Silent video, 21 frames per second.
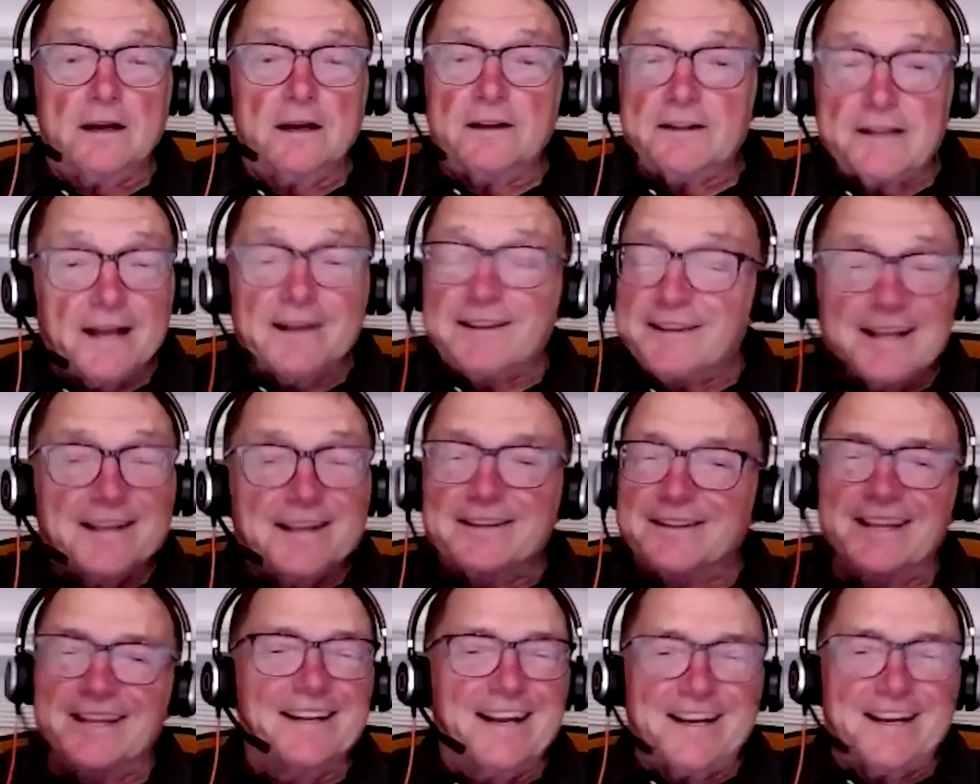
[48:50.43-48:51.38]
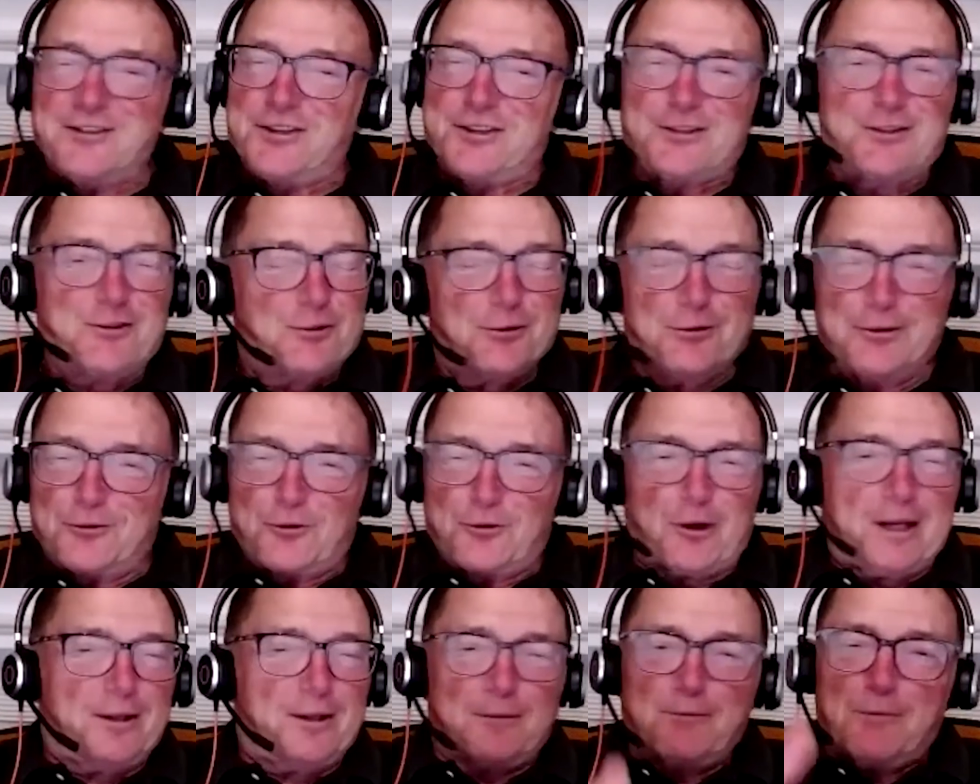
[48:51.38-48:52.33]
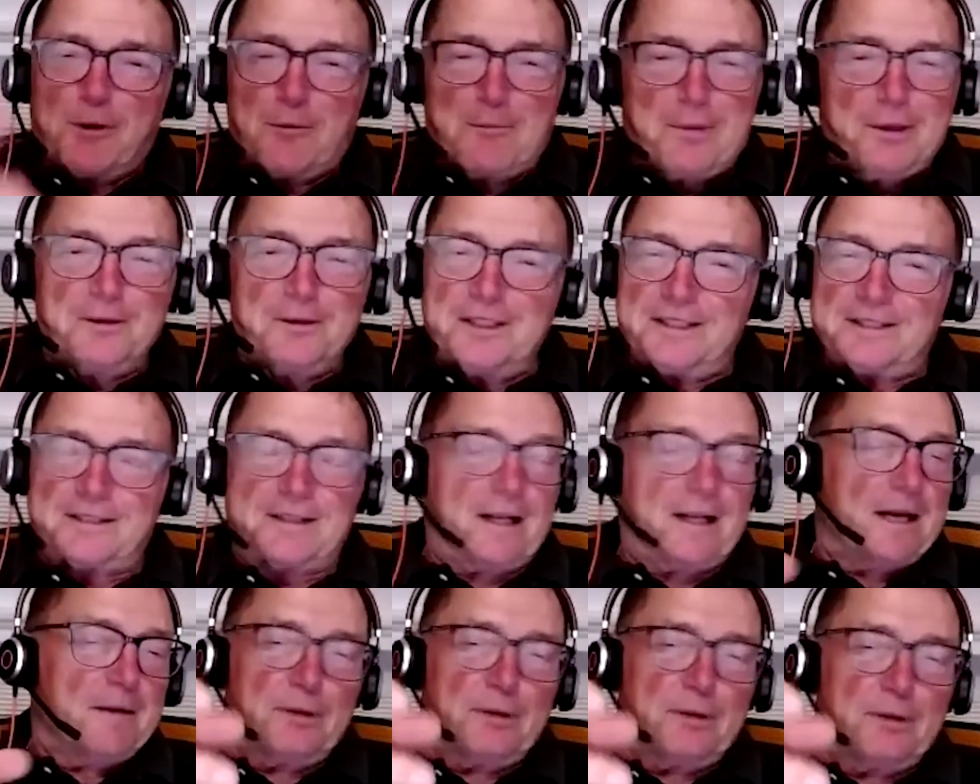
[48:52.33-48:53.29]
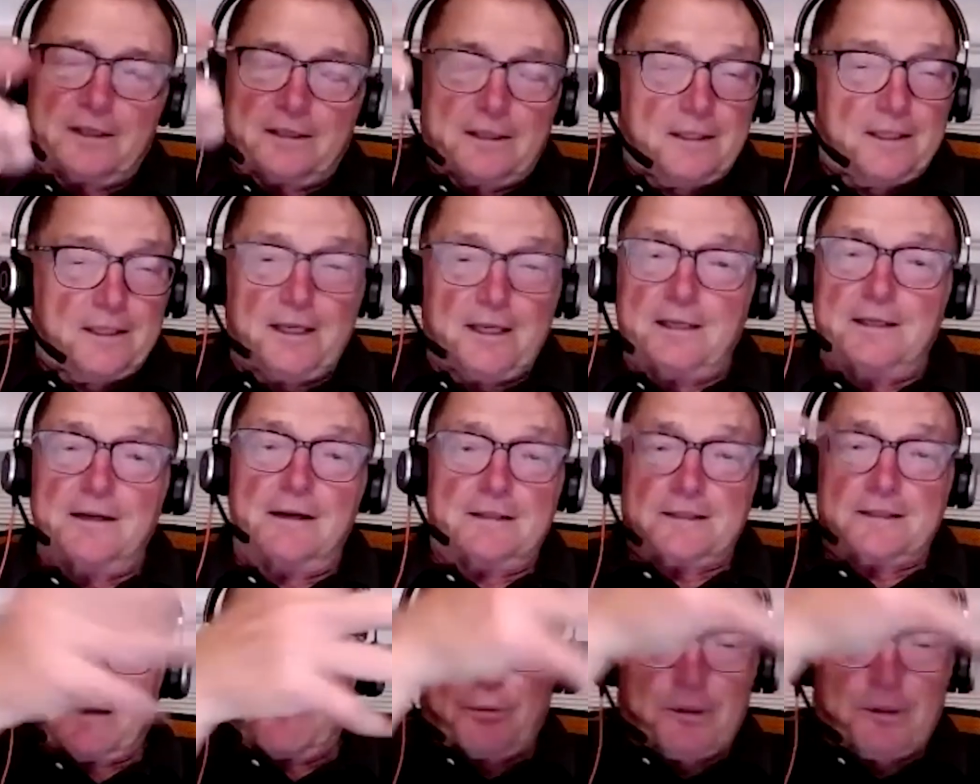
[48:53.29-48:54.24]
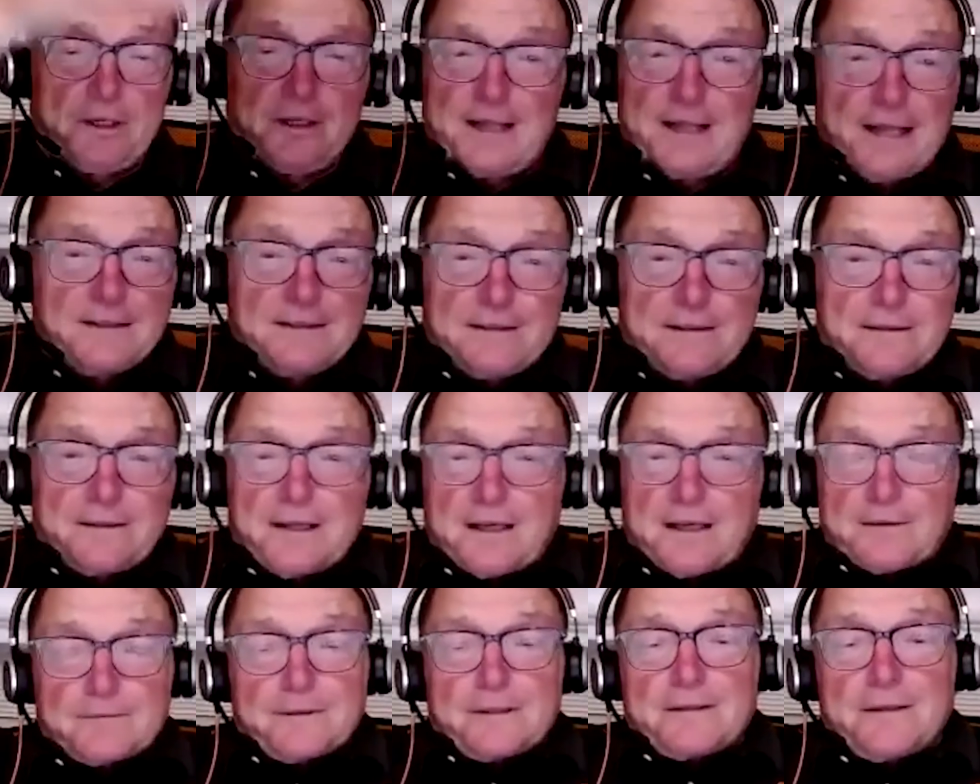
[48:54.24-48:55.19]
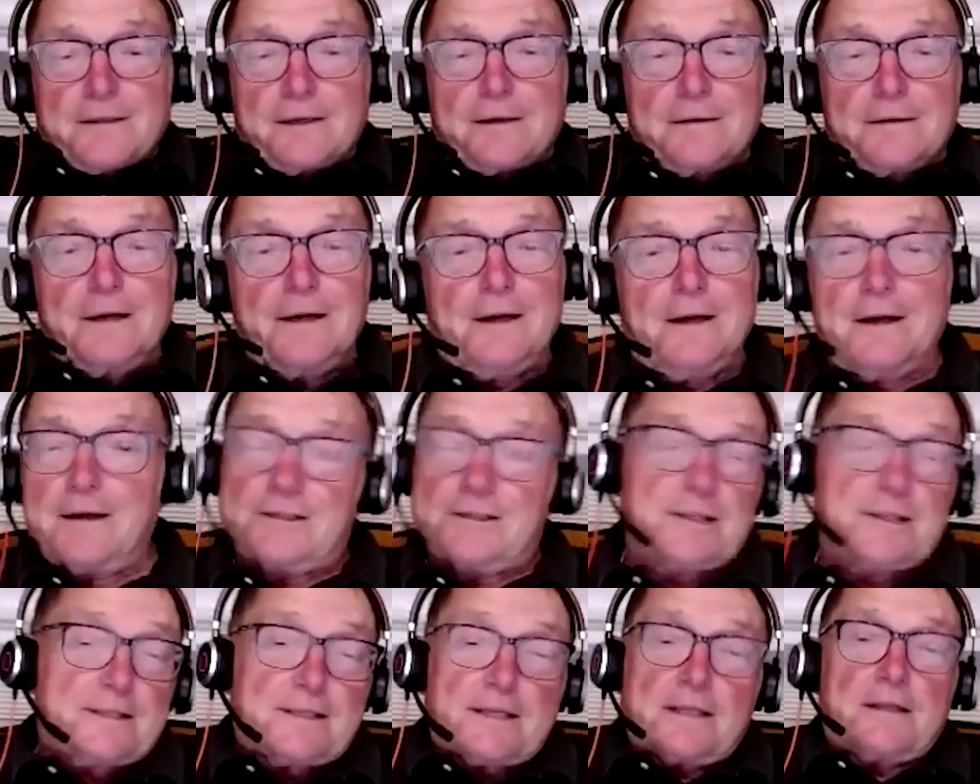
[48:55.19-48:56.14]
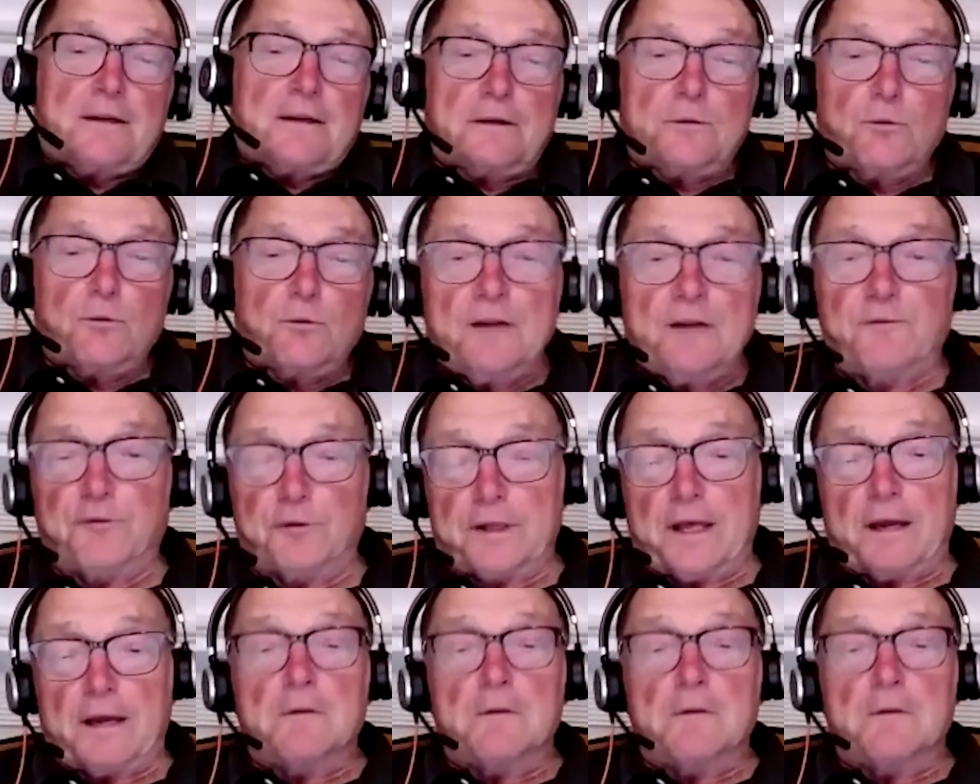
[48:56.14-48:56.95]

Then I just do the Trenton mobility side. I put up the kiosks, I put it out there, and I, just sit there and wait for that.